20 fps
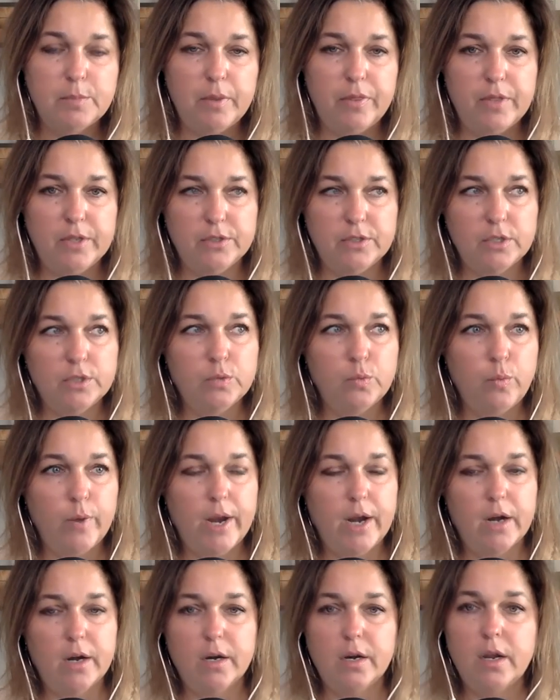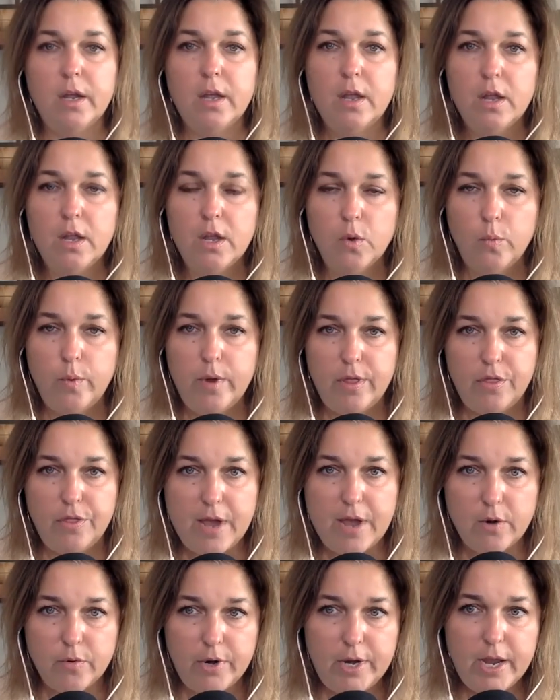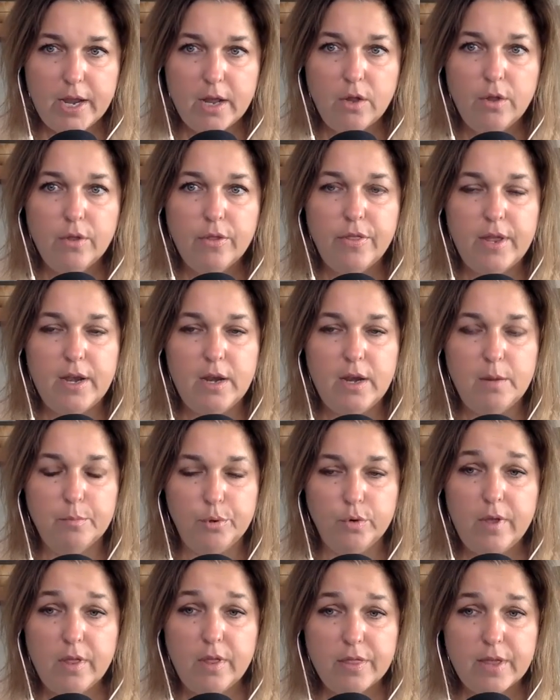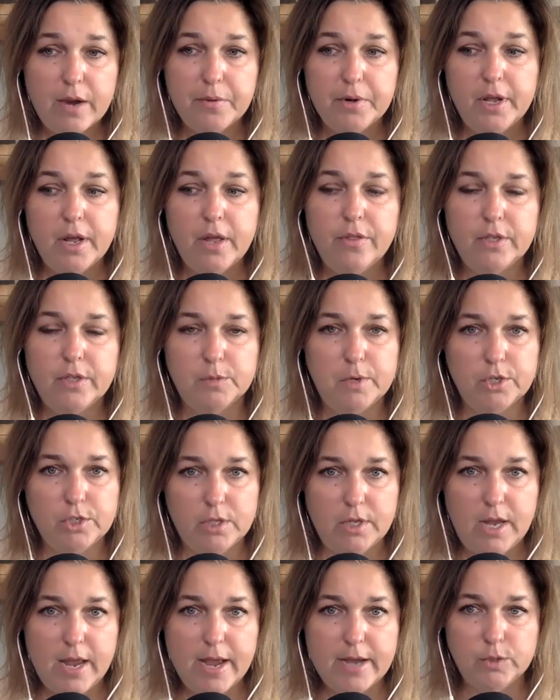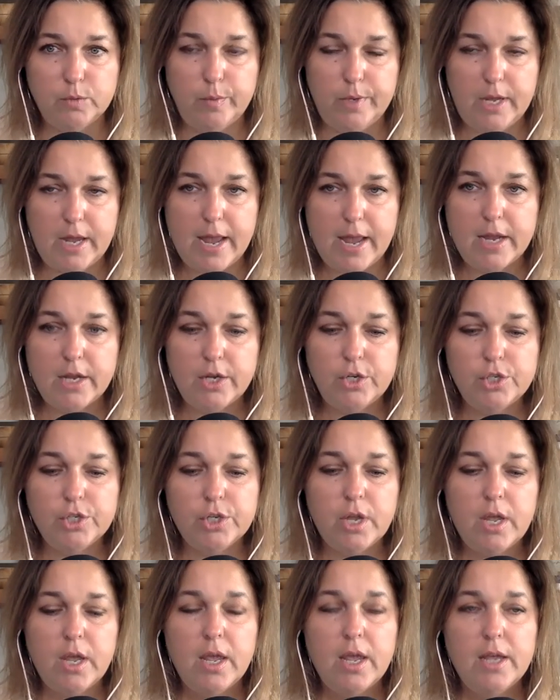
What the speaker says: But this is where, with thyroid health and improving thyroid health, especially as we age,